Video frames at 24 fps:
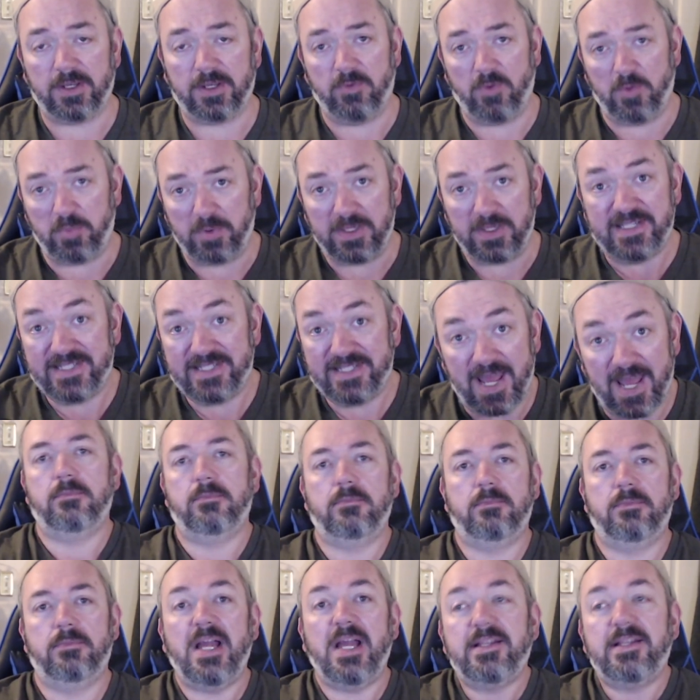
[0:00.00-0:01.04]
Can we please get
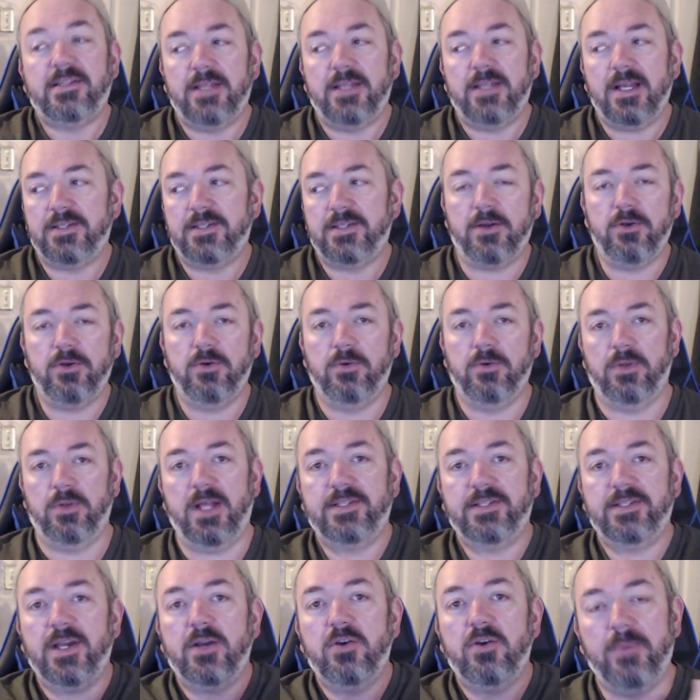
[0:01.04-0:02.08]
it? That's how
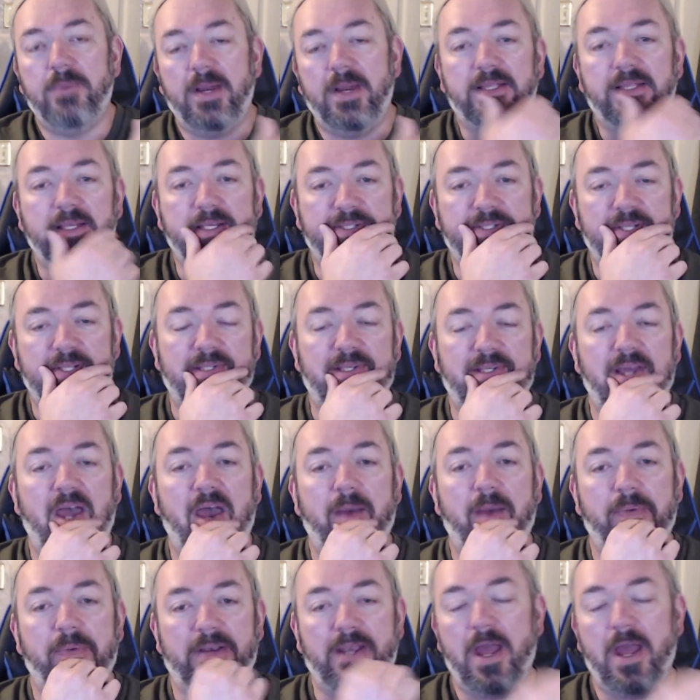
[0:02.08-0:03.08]
you make these things happen.